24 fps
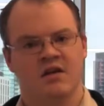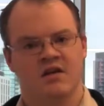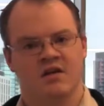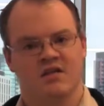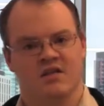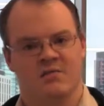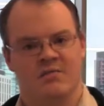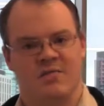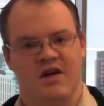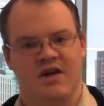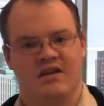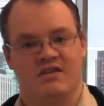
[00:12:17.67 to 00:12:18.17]

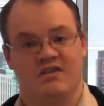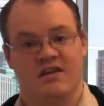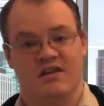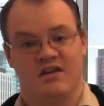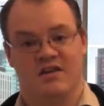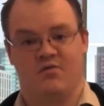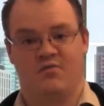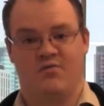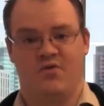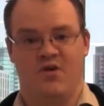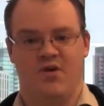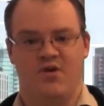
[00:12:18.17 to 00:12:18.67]
the magnetic
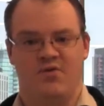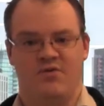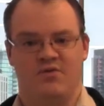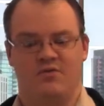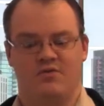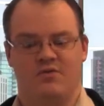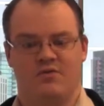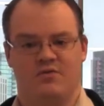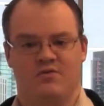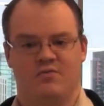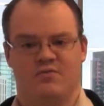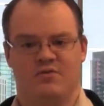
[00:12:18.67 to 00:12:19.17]

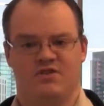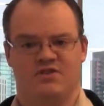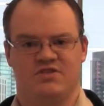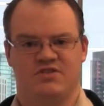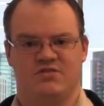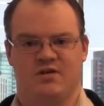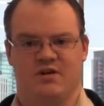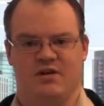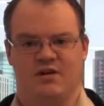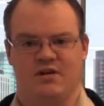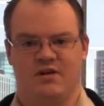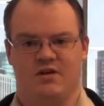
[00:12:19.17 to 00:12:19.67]
role which
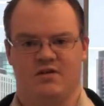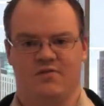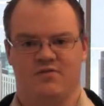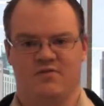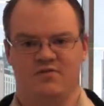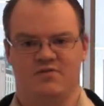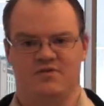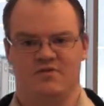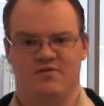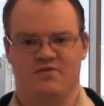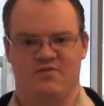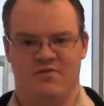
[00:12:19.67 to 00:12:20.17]

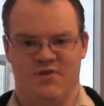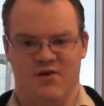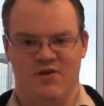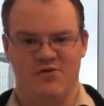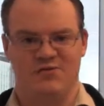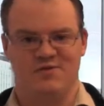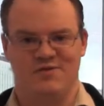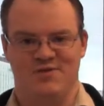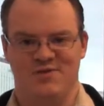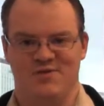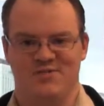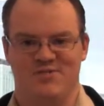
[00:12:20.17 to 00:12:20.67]
was
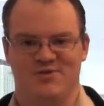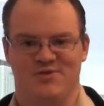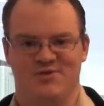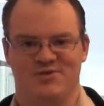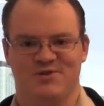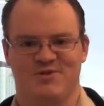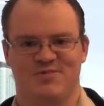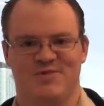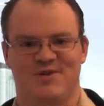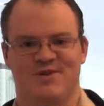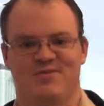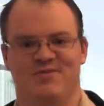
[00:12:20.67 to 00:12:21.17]
involved in the
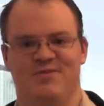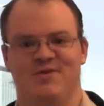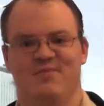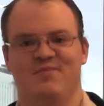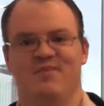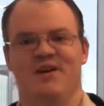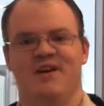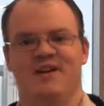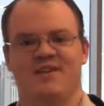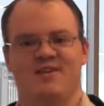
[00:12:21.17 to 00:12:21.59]
Maunder minimum.